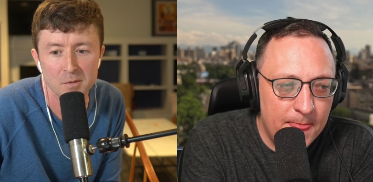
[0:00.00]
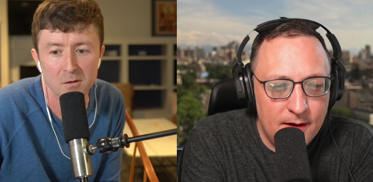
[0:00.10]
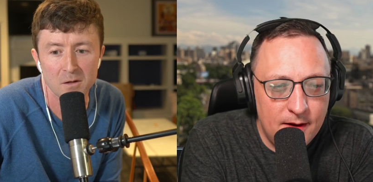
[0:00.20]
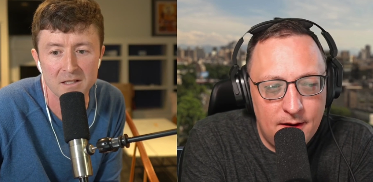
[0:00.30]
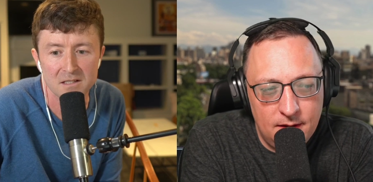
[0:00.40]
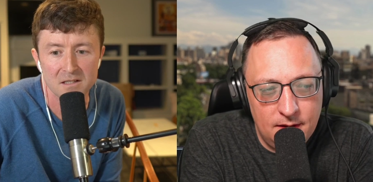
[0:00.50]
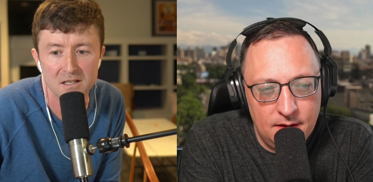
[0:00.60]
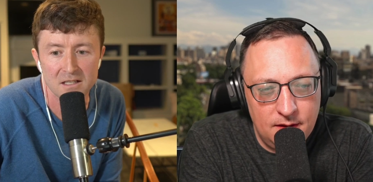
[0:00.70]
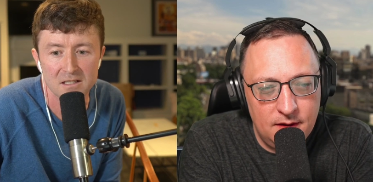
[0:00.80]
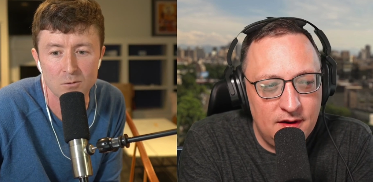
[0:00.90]
Speaker 1: lesson the
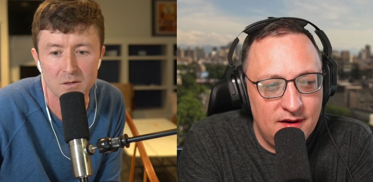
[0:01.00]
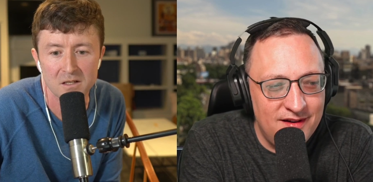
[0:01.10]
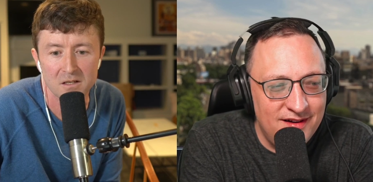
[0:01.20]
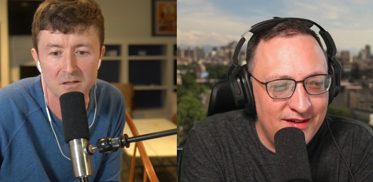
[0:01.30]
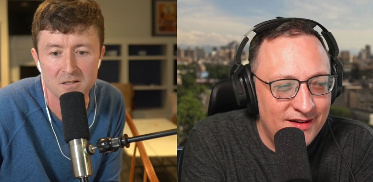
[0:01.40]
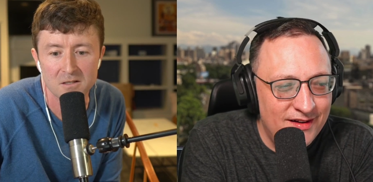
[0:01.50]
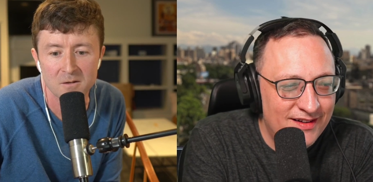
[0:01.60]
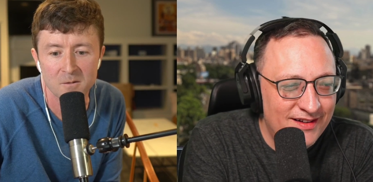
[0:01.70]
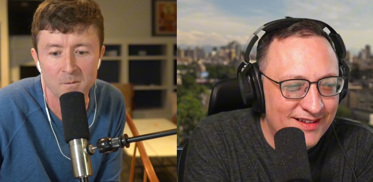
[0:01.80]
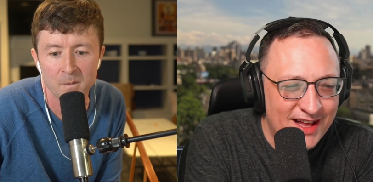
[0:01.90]
next twenty years.
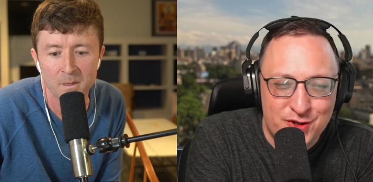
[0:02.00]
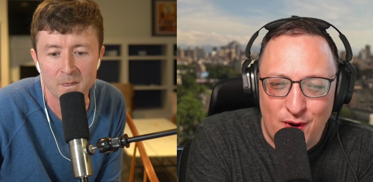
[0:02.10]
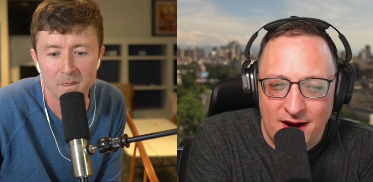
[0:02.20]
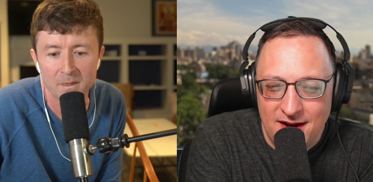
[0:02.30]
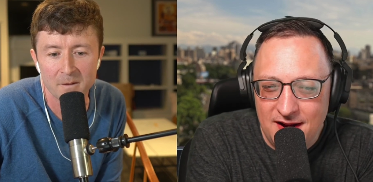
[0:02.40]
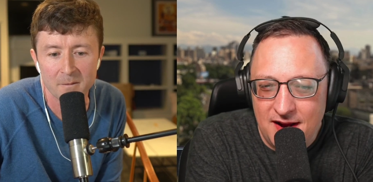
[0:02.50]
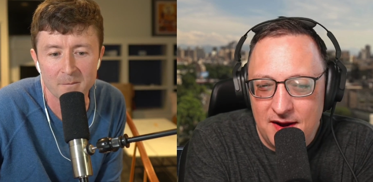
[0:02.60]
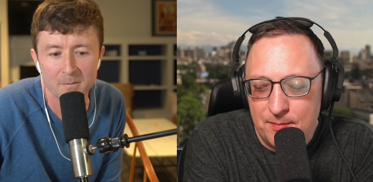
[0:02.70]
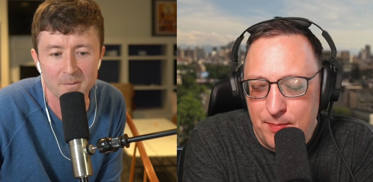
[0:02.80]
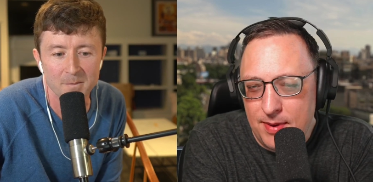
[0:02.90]
Speaker 2: That's right. It, it, but
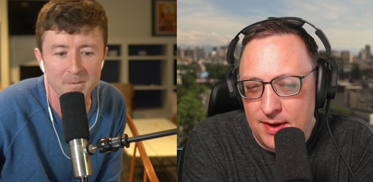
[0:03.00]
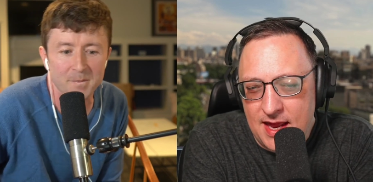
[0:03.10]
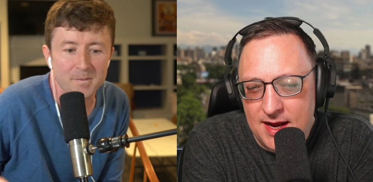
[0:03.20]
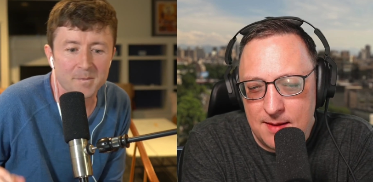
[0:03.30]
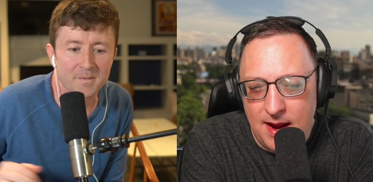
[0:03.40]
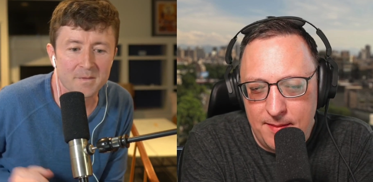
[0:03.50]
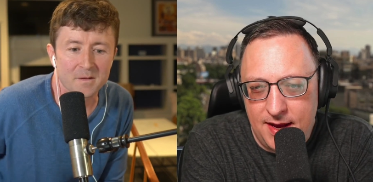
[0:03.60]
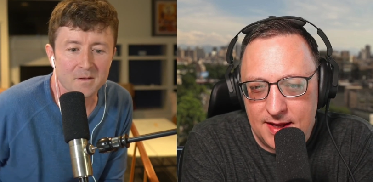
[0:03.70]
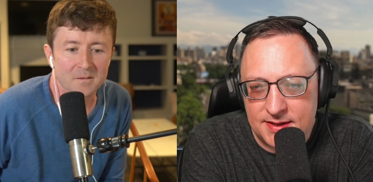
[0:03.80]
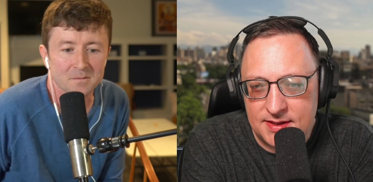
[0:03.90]
but then again, maybe it's
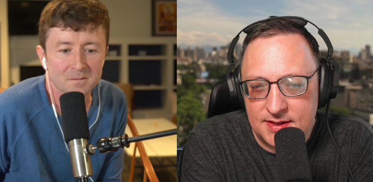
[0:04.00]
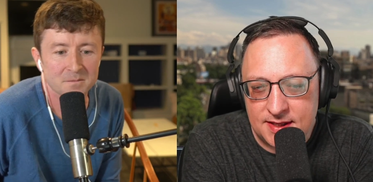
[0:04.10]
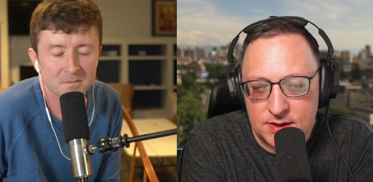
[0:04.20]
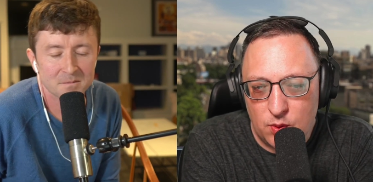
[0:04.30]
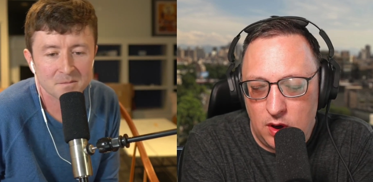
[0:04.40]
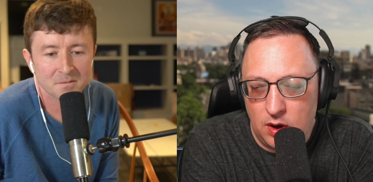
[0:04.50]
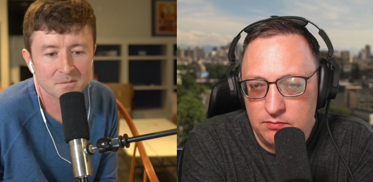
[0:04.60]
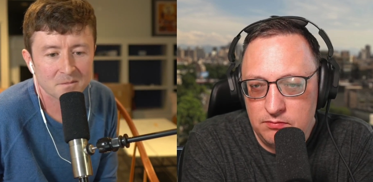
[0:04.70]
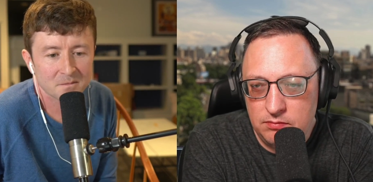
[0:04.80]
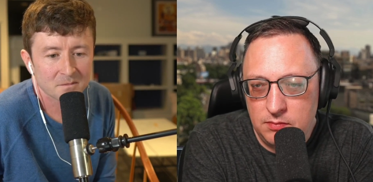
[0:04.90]
this will.
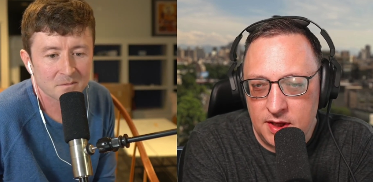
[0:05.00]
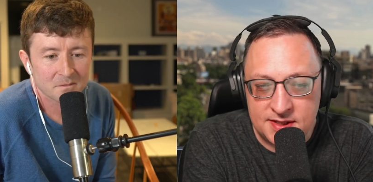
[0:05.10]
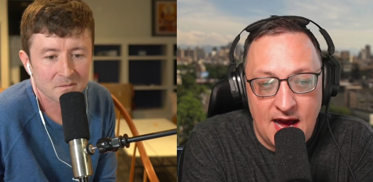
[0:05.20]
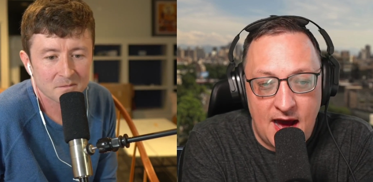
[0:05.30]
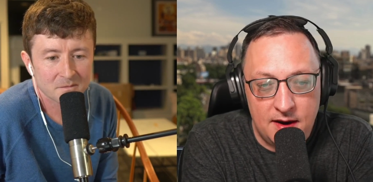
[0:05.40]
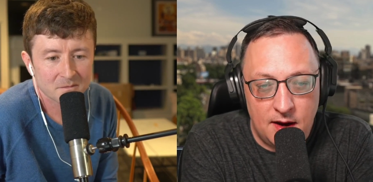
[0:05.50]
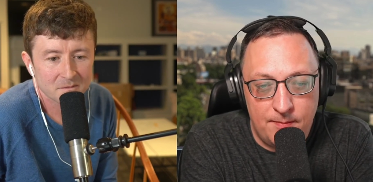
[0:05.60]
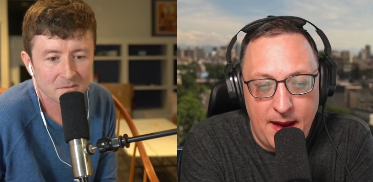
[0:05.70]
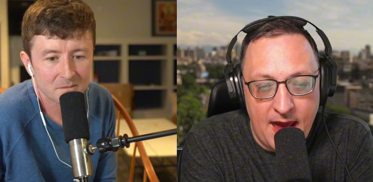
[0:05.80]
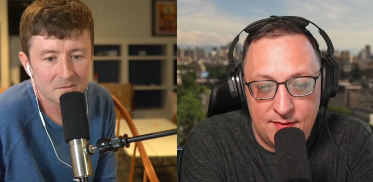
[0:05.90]
It's not a
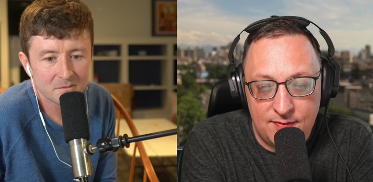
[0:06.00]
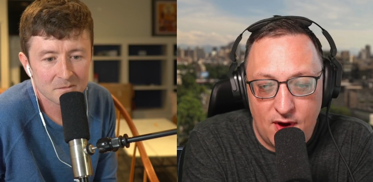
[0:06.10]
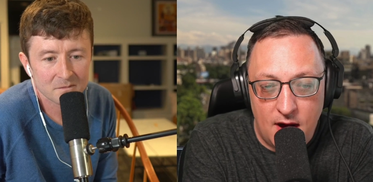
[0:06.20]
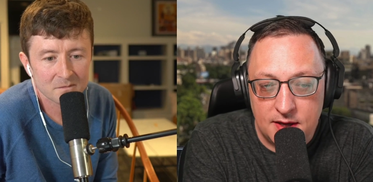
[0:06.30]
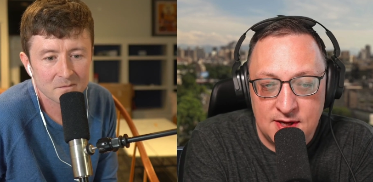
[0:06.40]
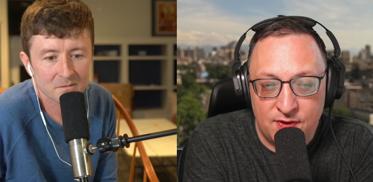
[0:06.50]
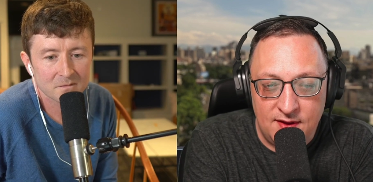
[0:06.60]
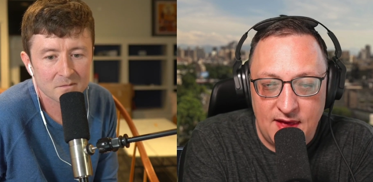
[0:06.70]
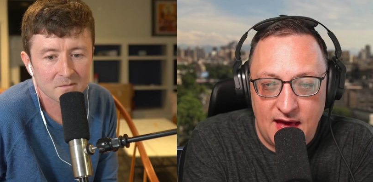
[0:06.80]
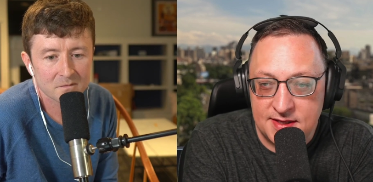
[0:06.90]
bad thought to think that
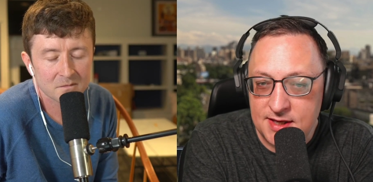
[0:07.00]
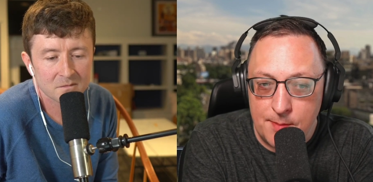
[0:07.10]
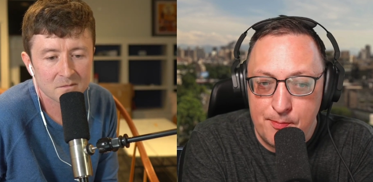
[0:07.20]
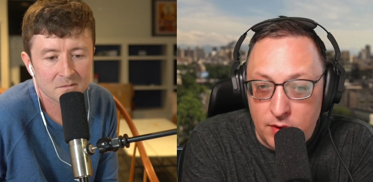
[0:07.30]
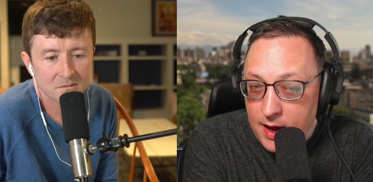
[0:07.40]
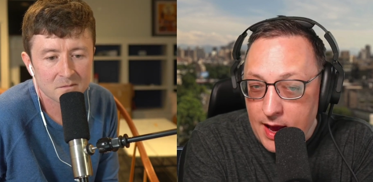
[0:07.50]
it's going to play out